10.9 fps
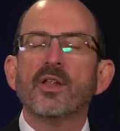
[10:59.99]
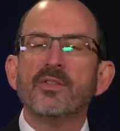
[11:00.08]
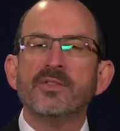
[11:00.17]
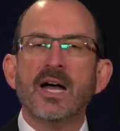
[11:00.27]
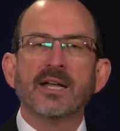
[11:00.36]

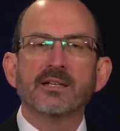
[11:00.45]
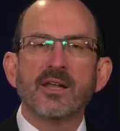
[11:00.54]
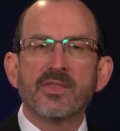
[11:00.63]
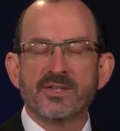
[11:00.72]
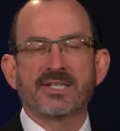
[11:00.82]
not
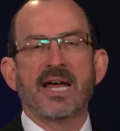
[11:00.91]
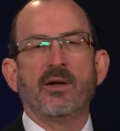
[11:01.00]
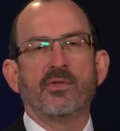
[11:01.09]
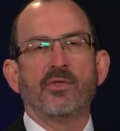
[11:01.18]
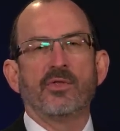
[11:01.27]
the
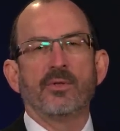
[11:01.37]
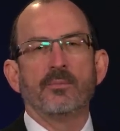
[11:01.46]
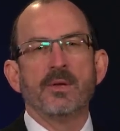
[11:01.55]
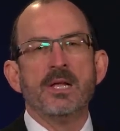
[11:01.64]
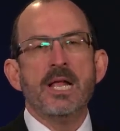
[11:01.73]
south.
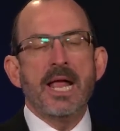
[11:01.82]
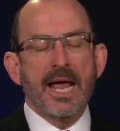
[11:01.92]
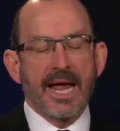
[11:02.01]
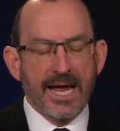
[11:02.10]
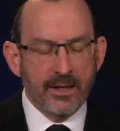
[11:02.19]

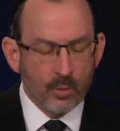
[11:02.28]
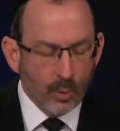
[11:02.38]
And